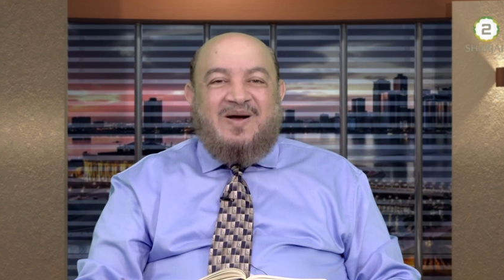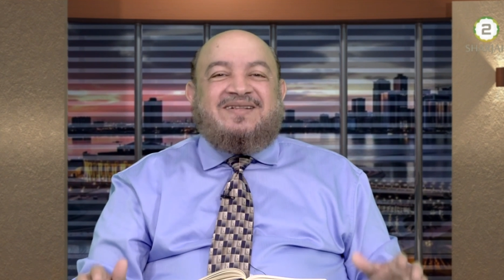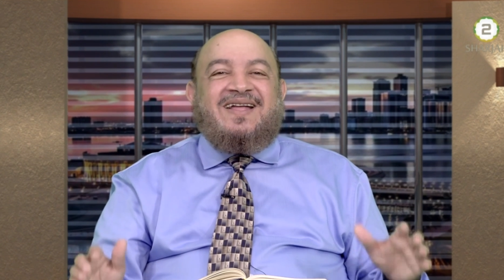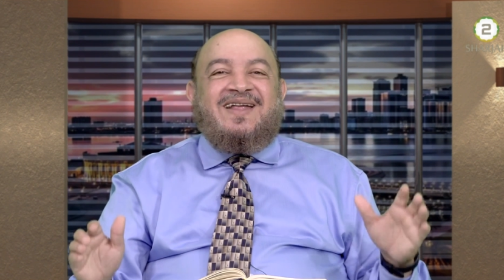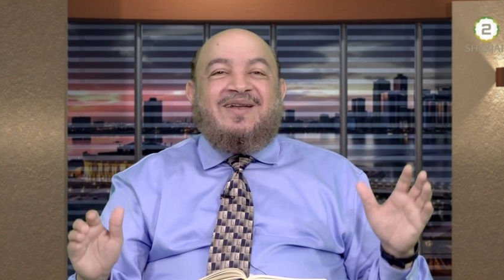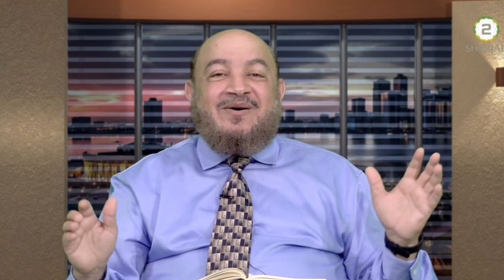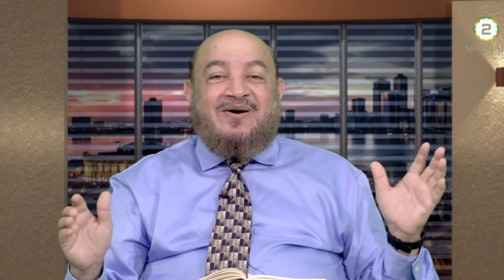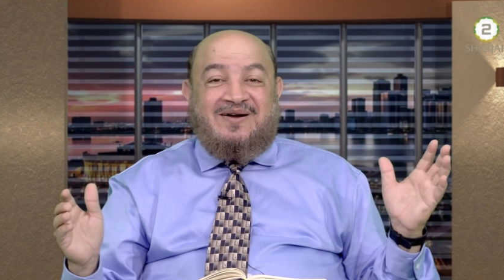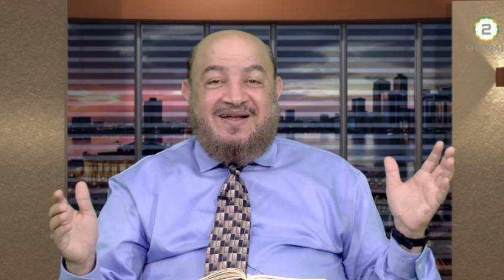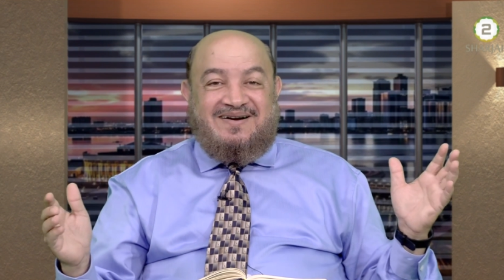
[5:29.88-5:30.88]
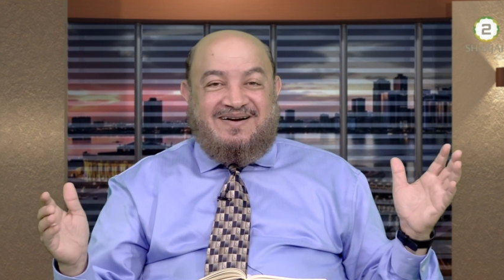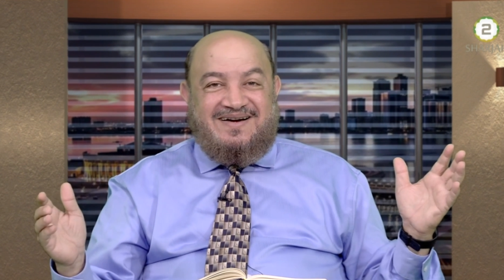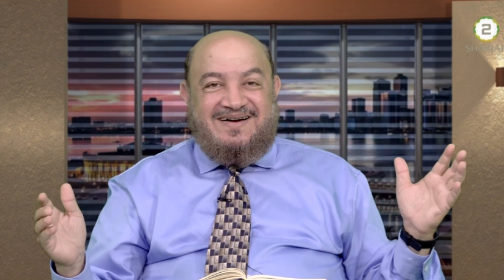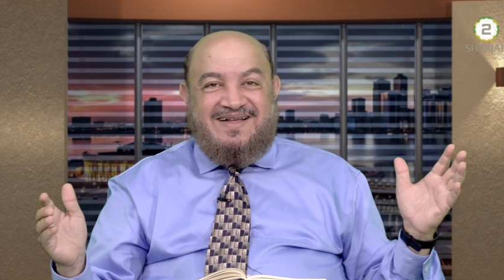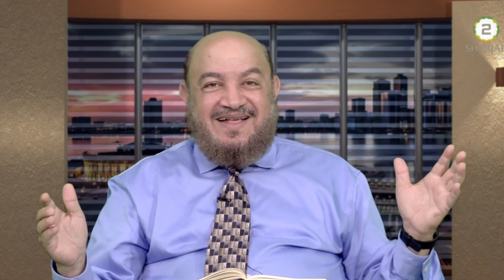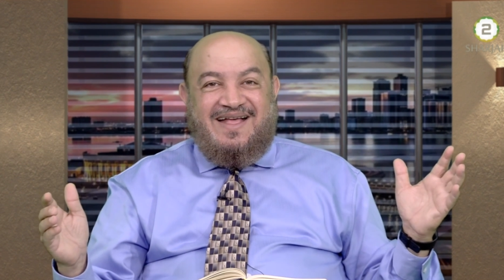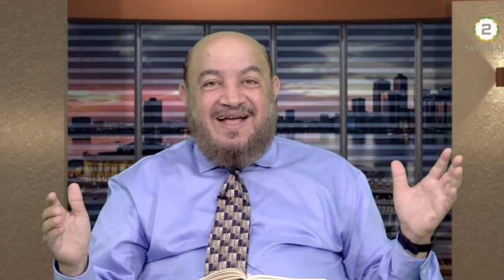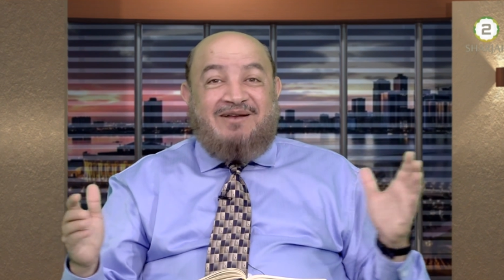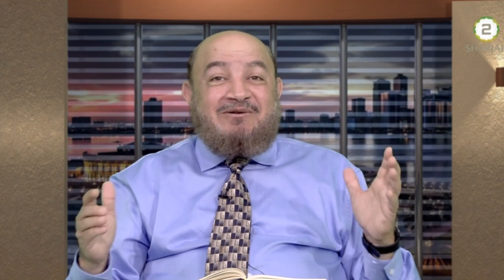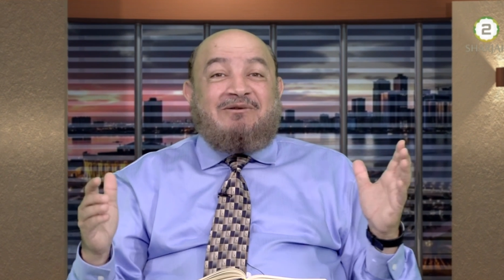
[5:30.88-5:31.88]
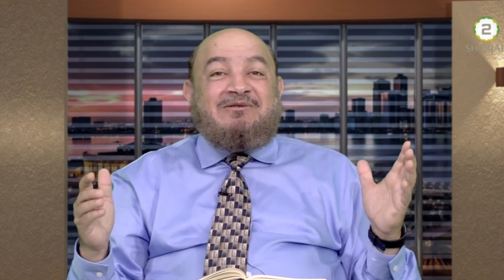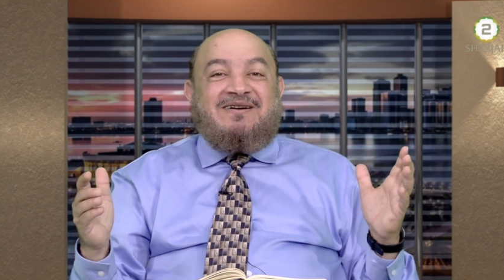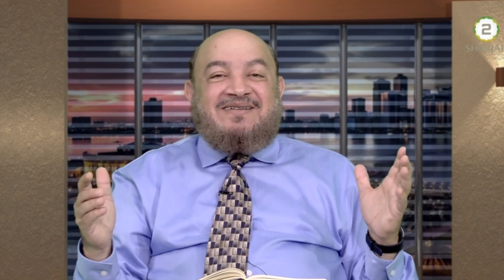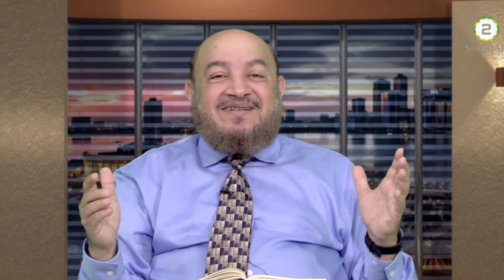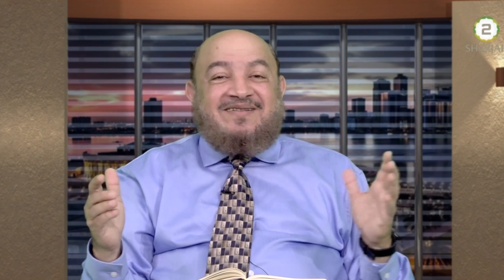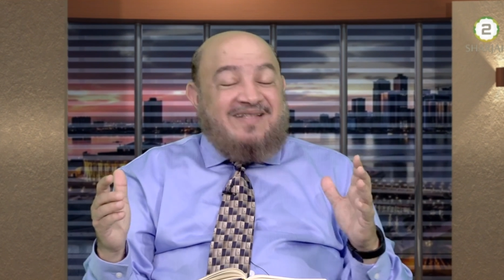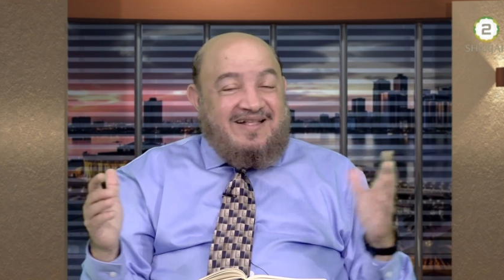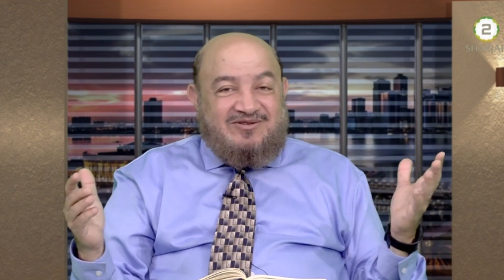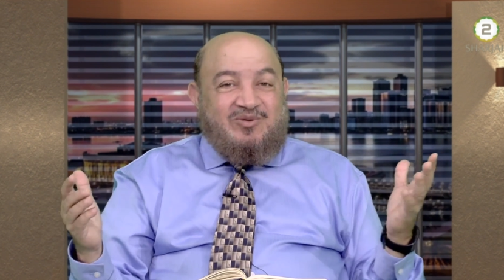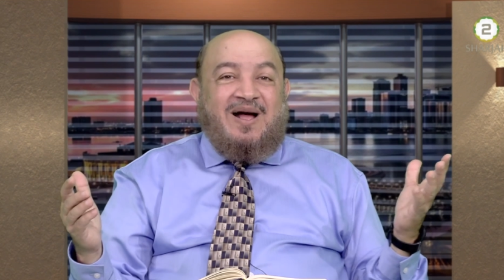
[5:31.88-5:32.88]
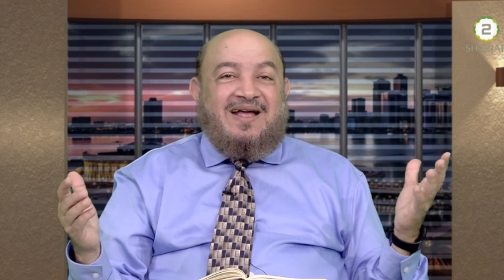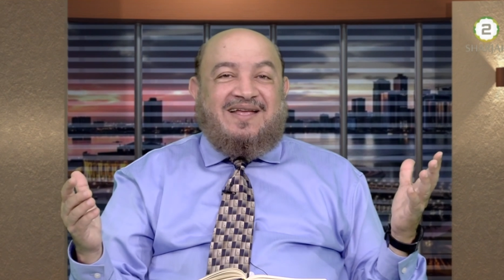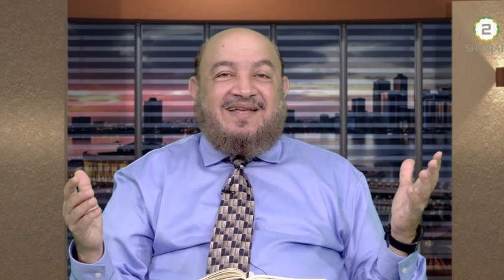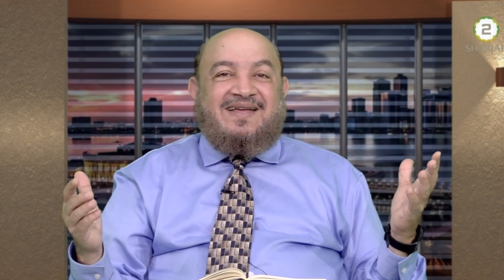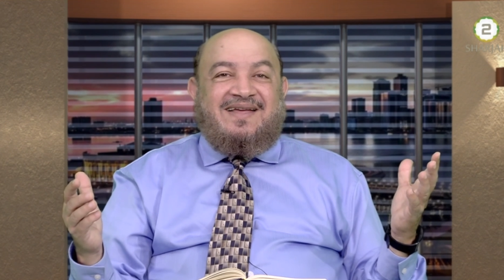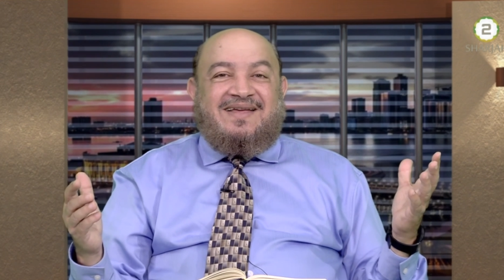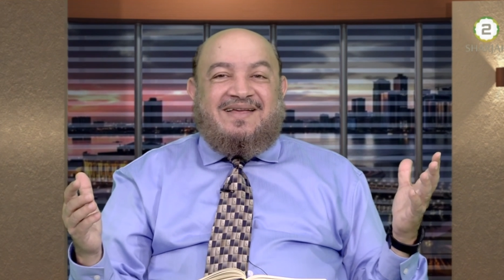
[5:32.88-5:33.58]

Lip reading: What an honor. An honor that's why